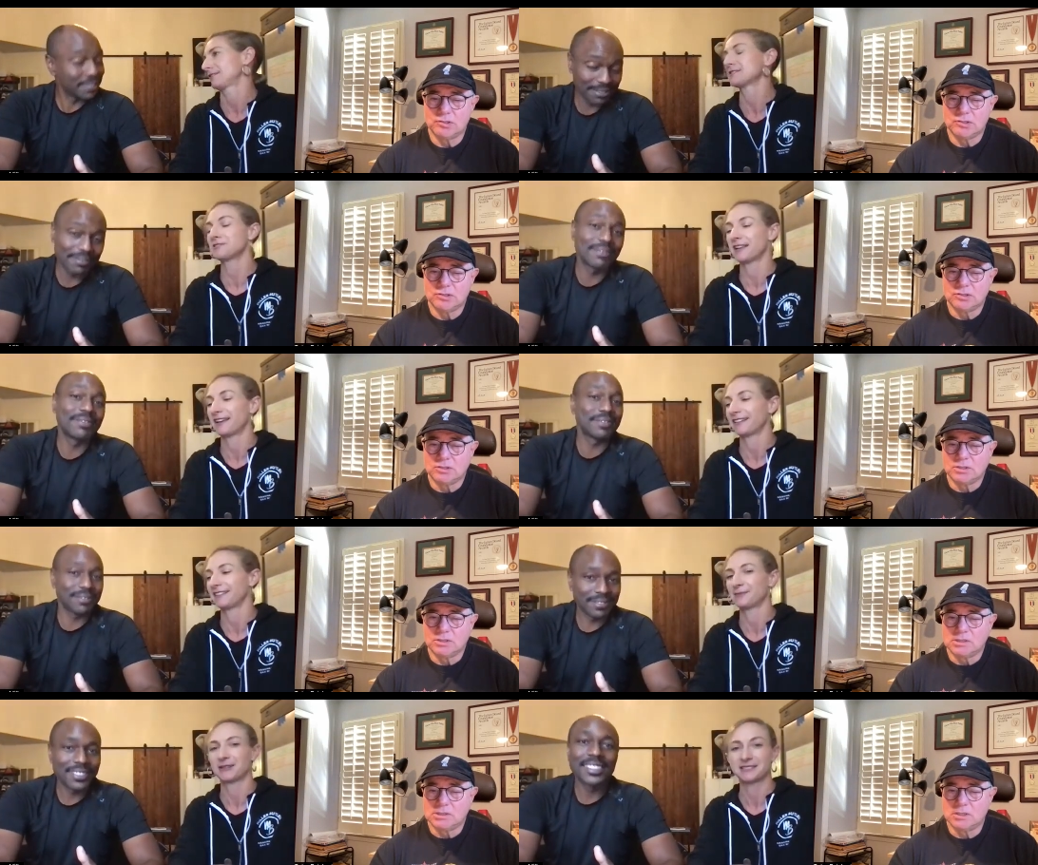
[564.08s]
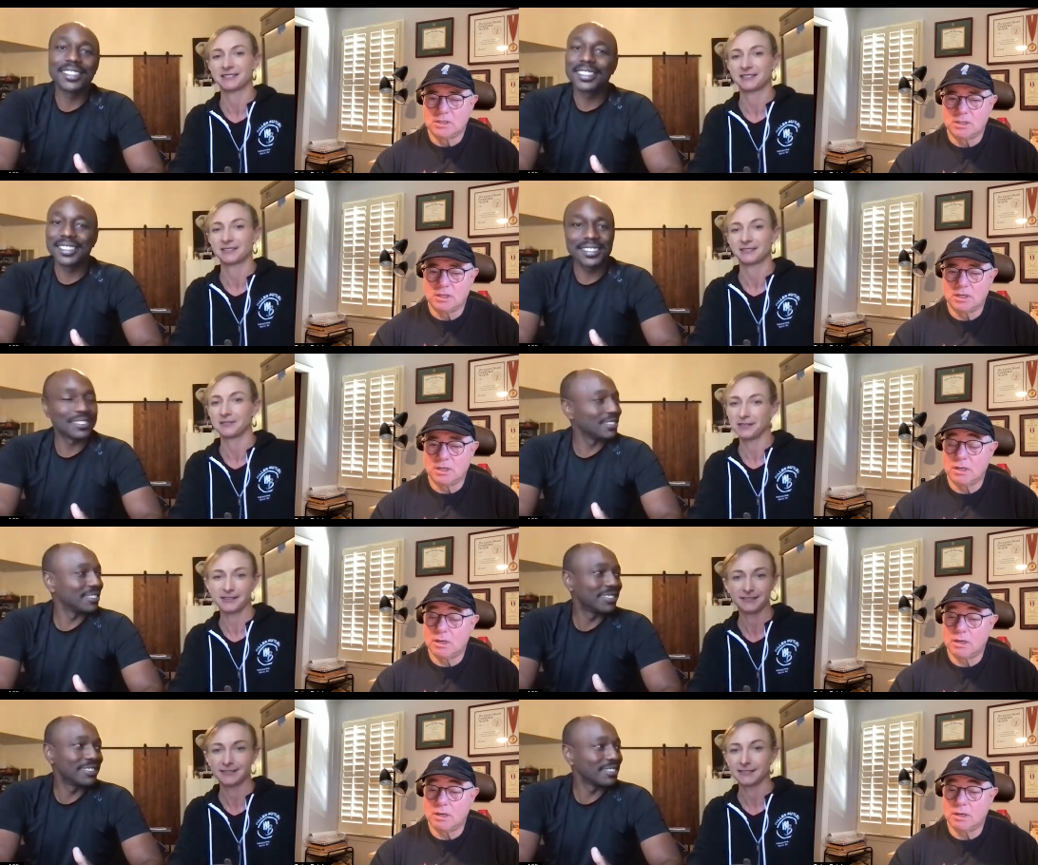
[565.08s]
Speaker 1: Let's do that. And Ahmad's like, okay.
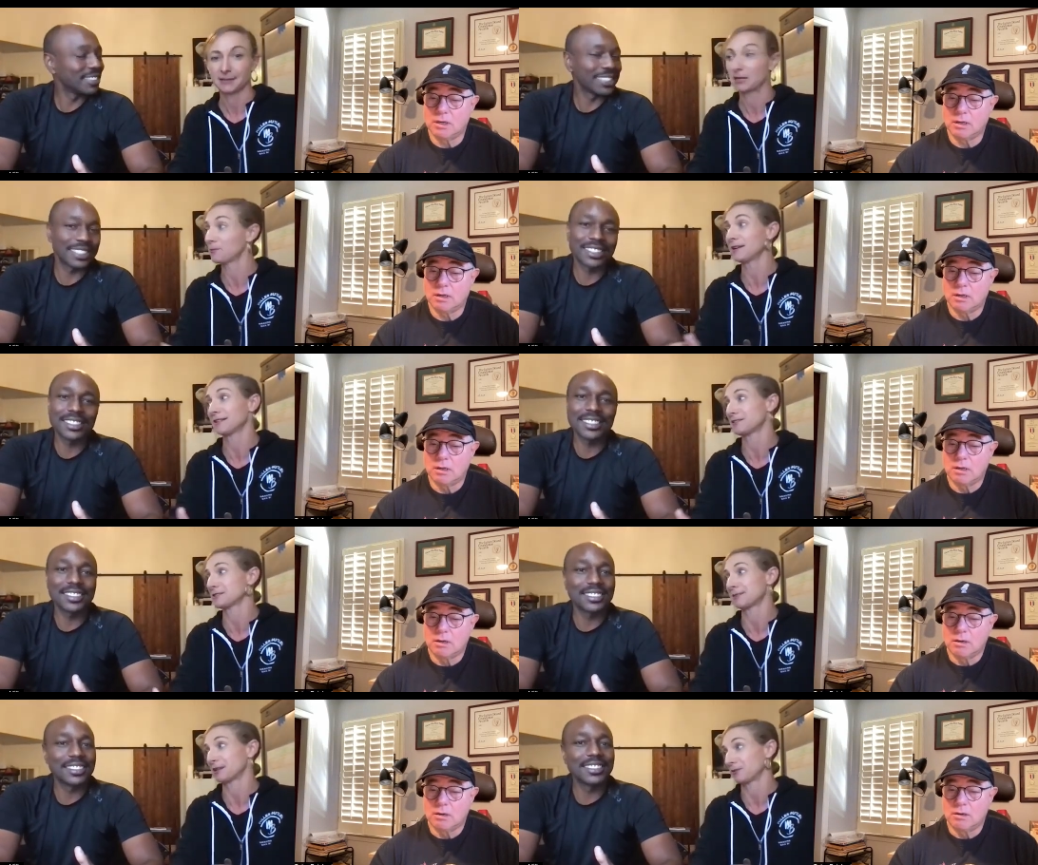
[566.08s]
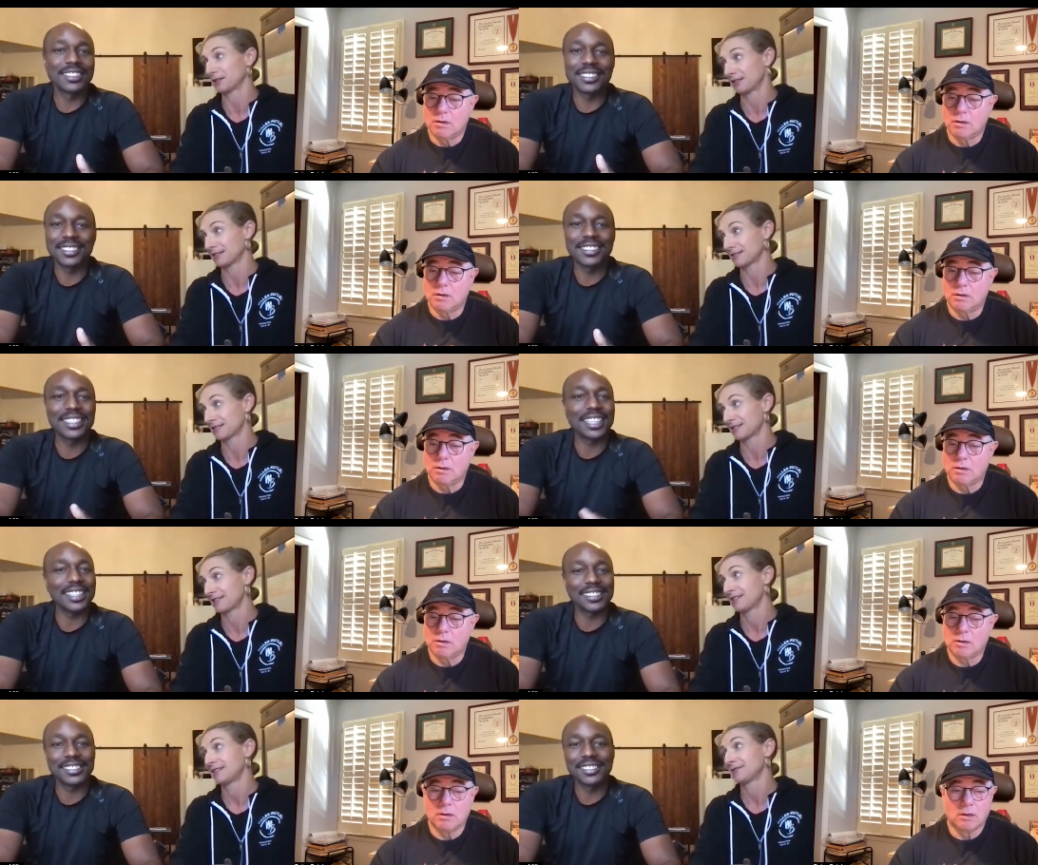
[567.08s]
I'm like, we got to do something with this.
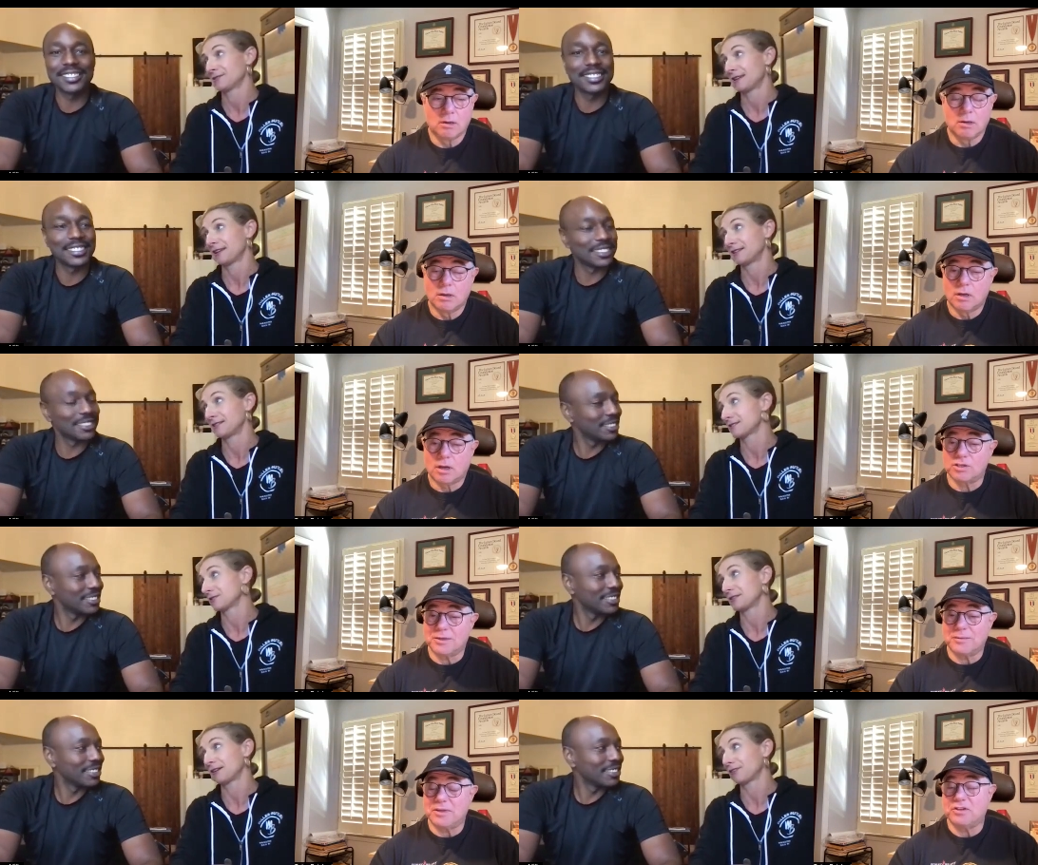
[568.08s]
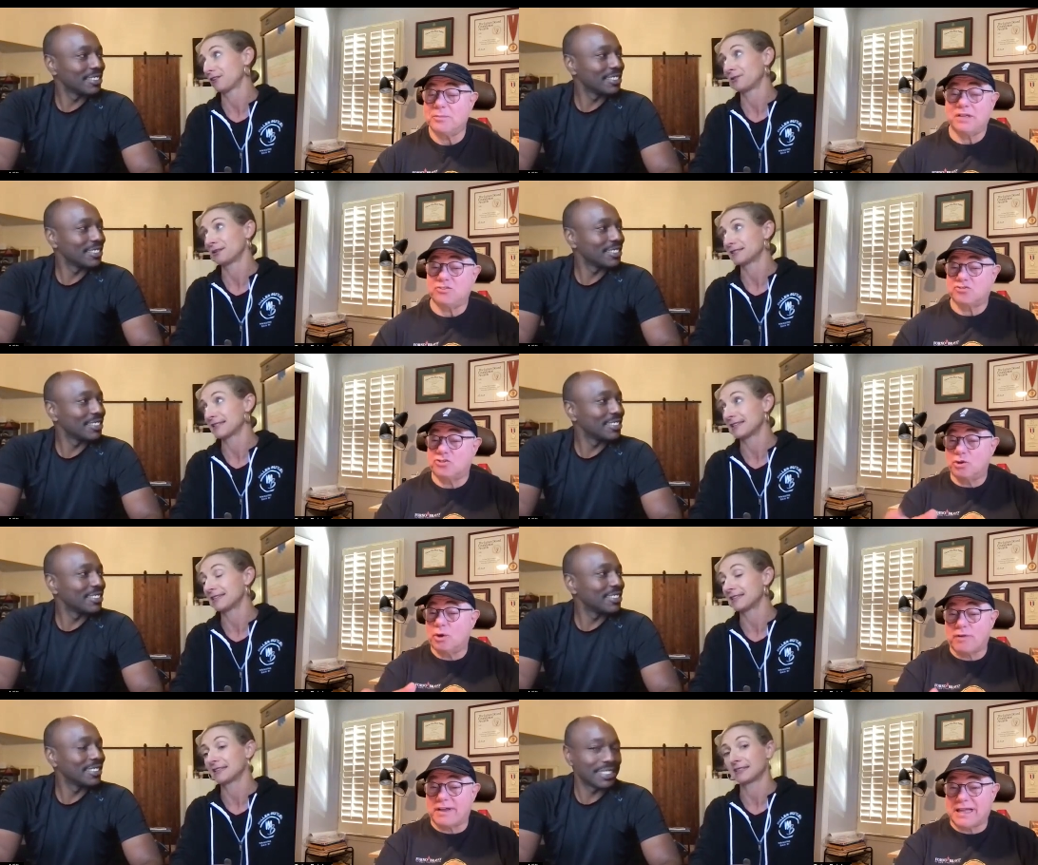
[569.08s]
Yeah. And so that you, following just to
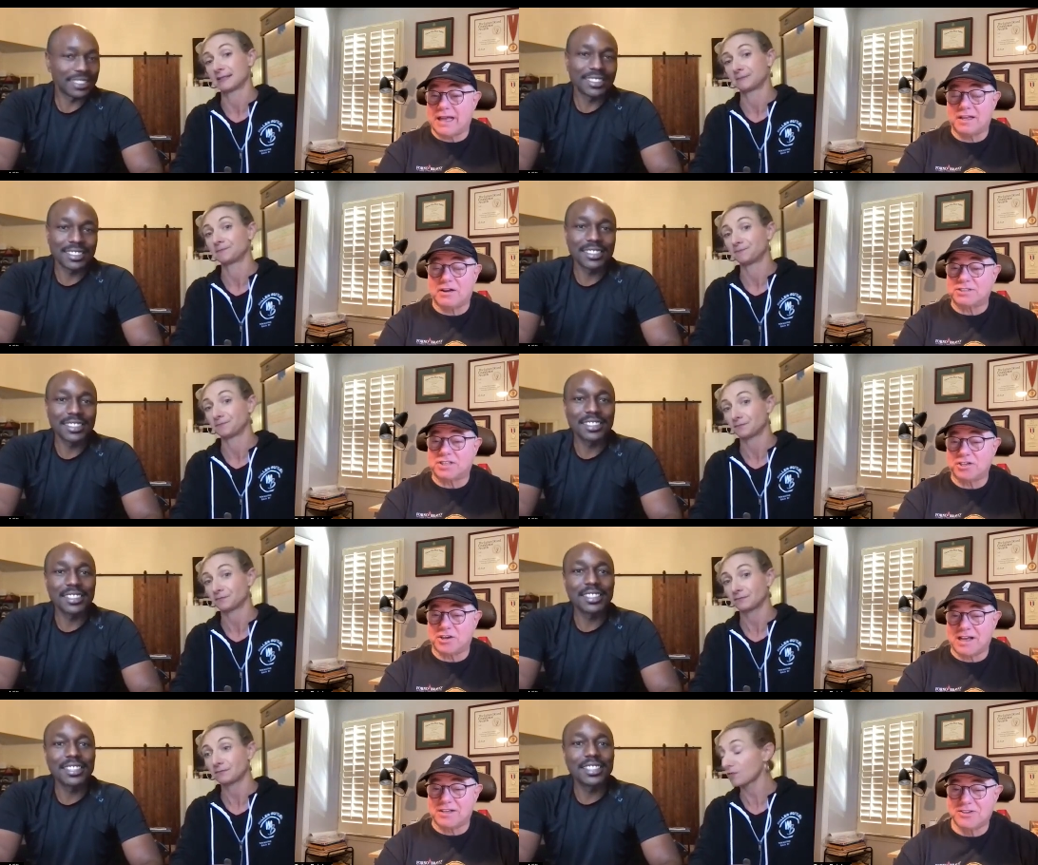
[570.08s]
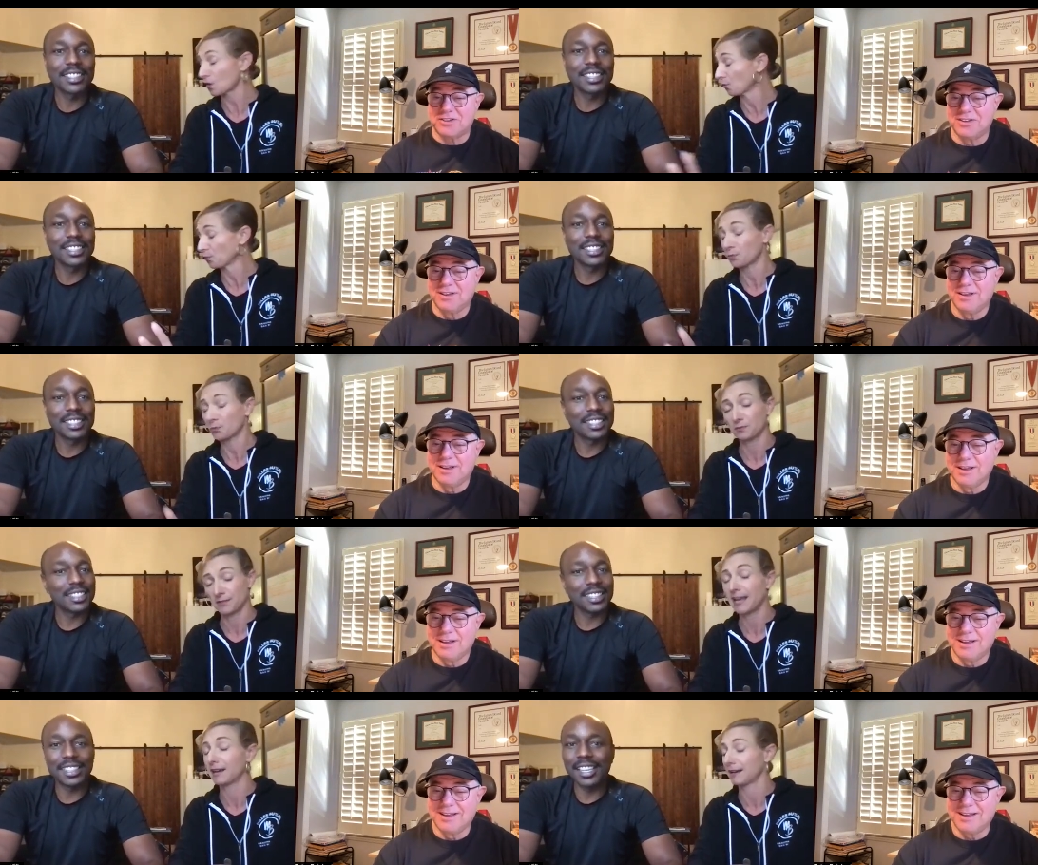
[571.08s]
do it
Speaker 2: right down there outside your house.
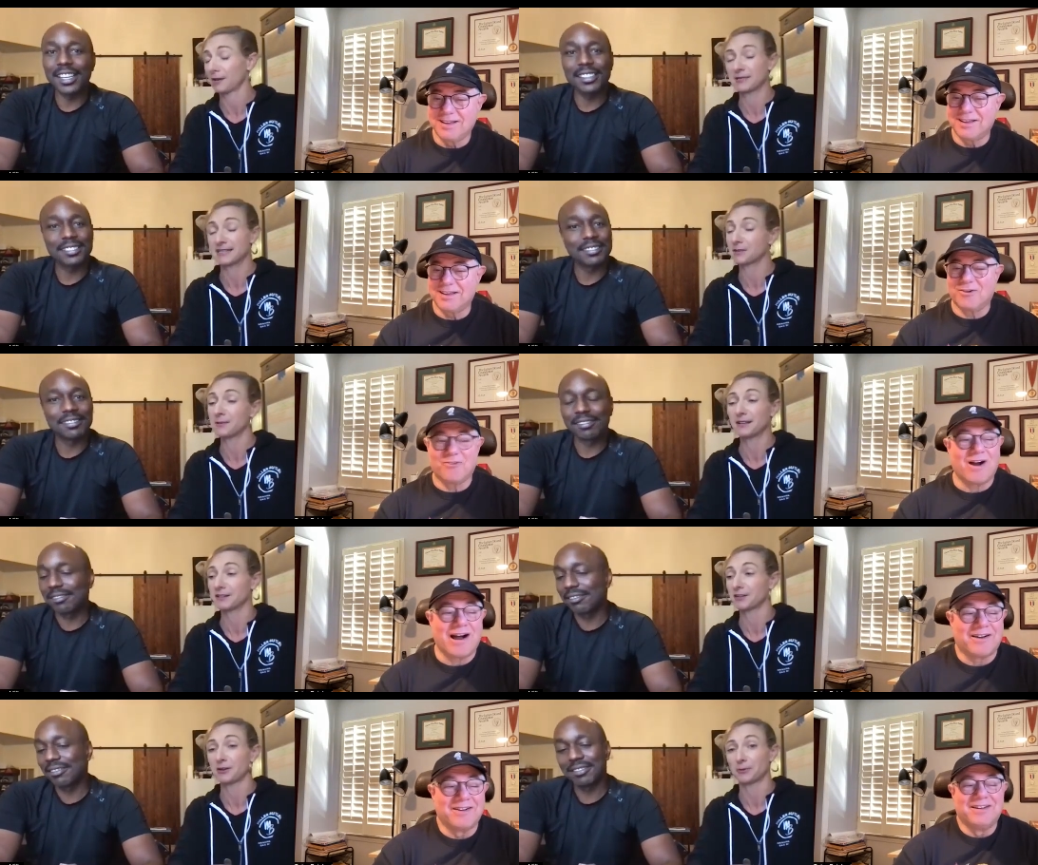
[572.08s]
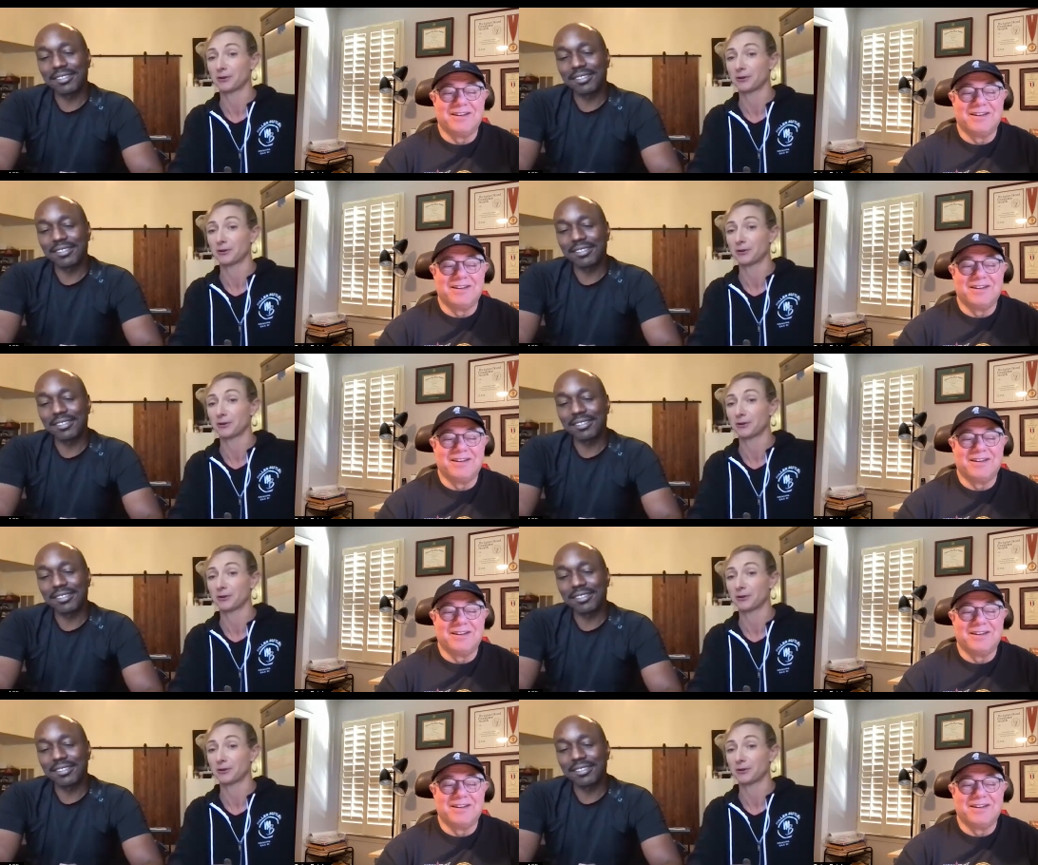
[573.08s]
Speaker 1: Yeah. yeah. I was like, we got to go